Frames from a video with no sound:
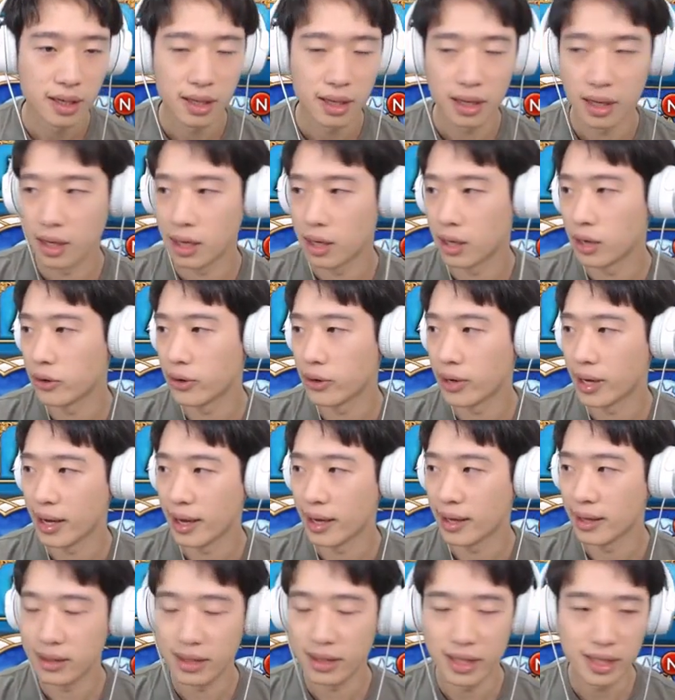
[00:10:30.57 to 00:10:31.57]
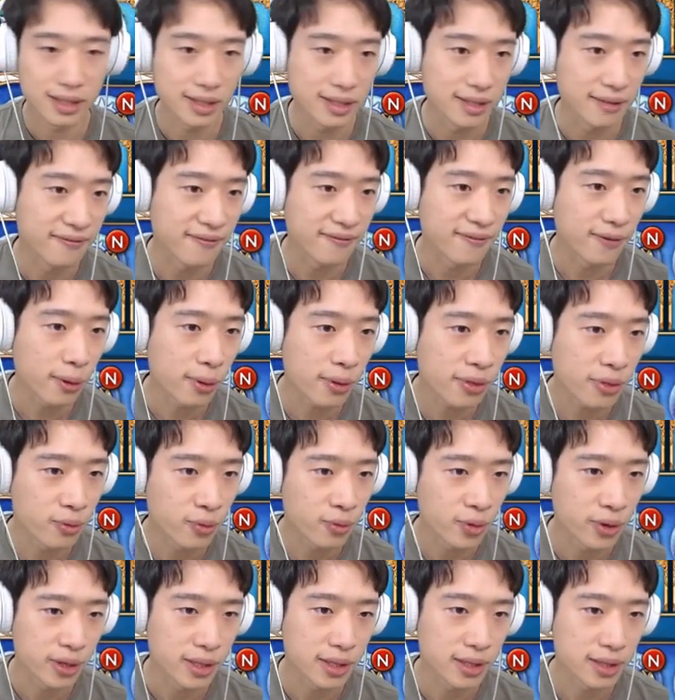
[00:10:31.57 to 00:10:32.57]
And this the fourth
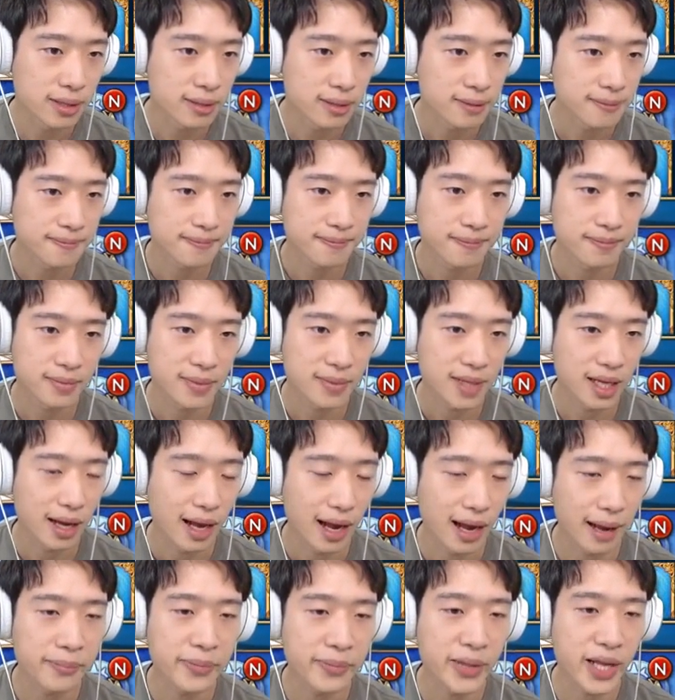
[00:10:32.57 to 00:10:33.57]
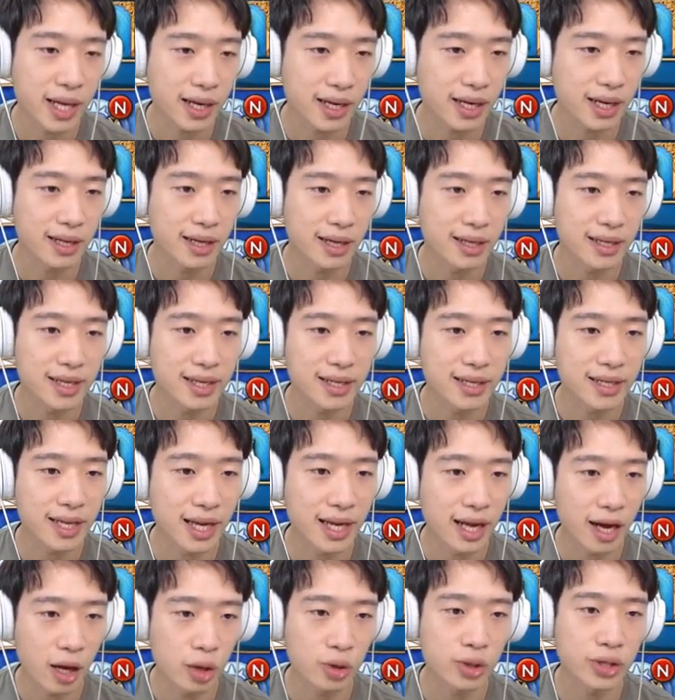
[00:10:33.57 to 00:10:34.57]
one, I'm not gonna need
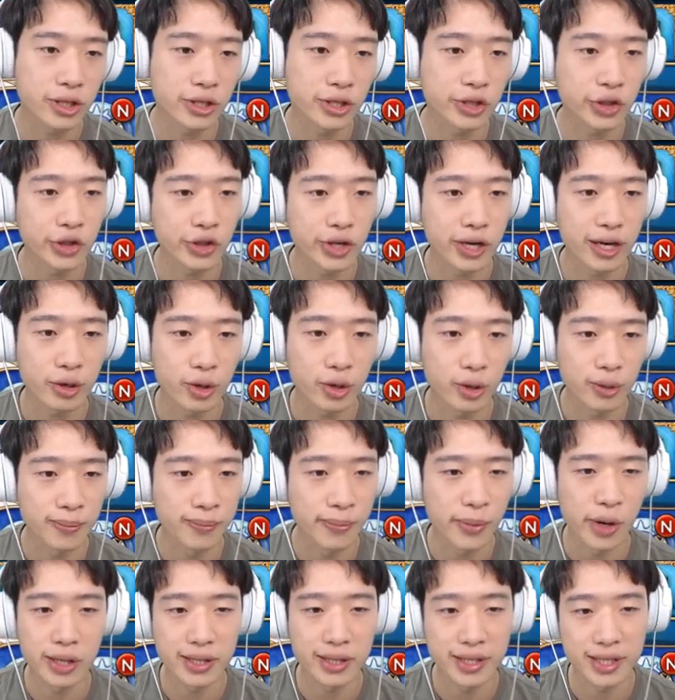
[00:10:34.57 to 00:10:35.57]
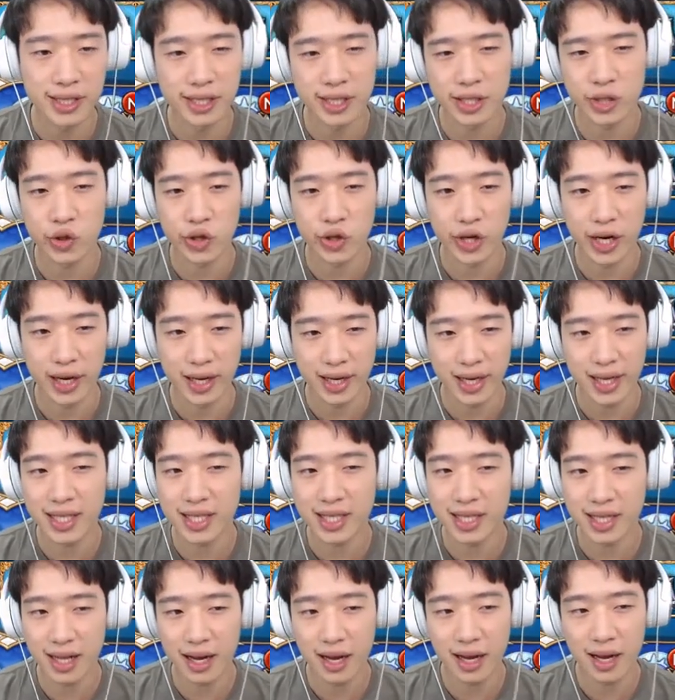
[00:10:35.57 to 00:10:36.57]
counter strike or multi strike.
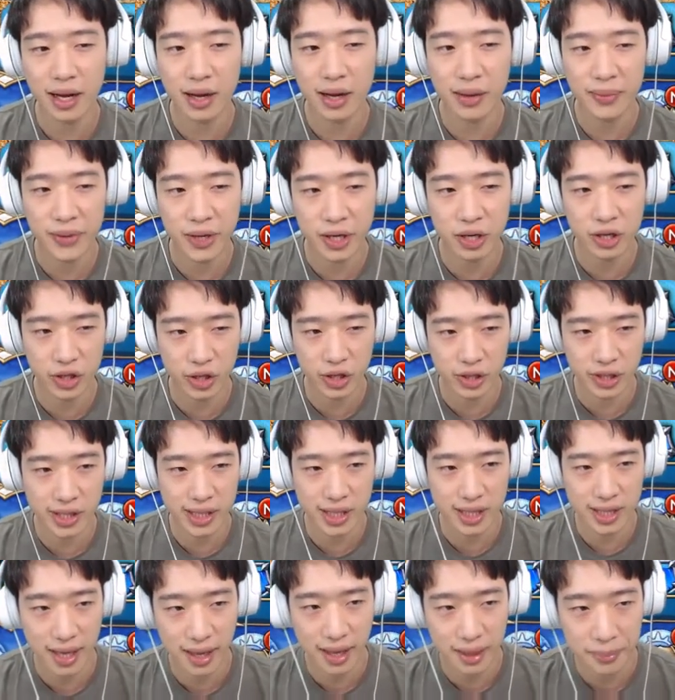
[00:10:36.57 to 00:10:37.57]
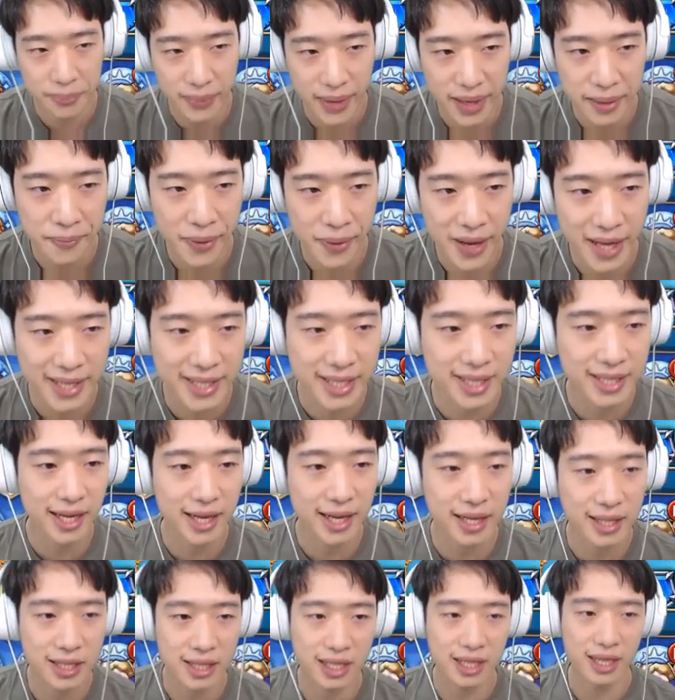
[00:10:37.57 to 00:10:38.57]
It's not gonna be a good stat. My best
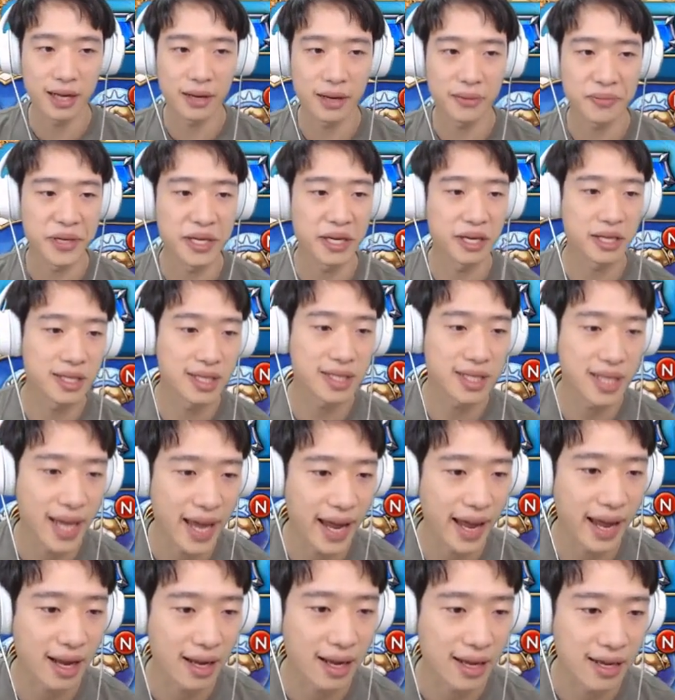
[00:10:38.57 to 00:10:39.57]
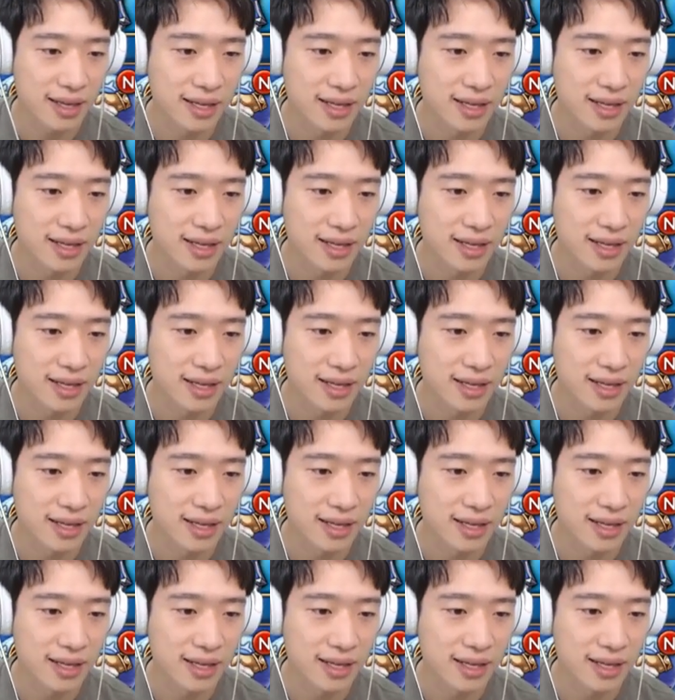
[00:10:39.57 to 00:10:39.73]
stat's gonna be attack.